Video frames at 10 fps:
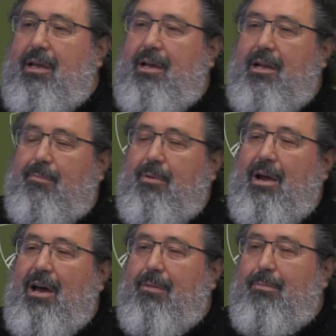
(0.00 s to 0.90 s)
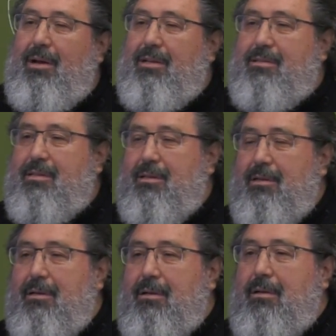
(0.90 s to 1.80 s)
helped advance
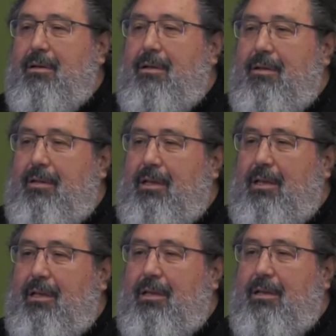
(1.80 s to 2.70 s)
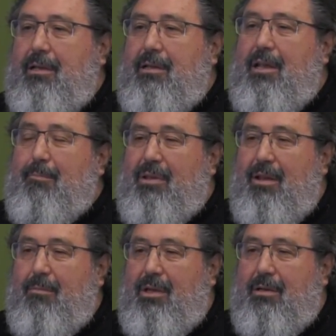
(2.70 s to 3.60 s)
the
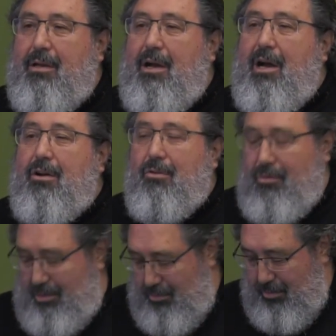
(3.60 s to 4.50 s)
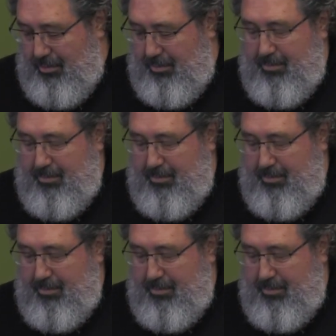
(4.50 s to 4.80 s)
epidemic across the world.